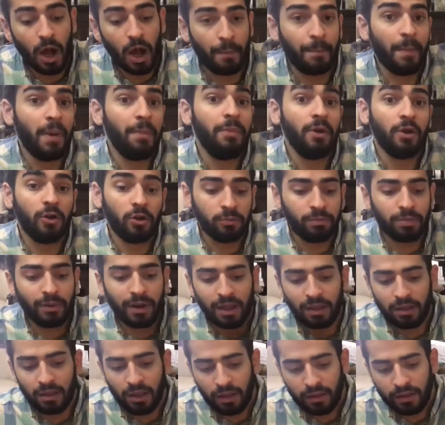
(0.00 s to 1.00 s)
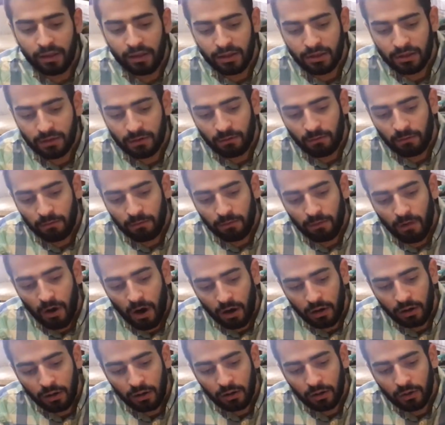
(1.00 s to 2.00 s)
Maybe I could play it like this:
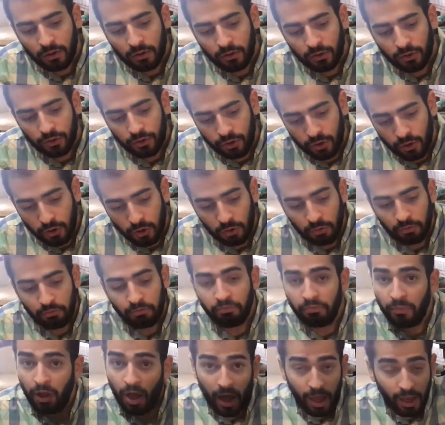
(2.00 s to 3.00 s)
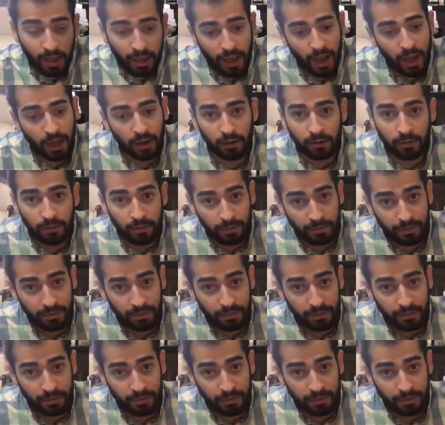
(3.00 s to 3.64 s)
1, 2. I can.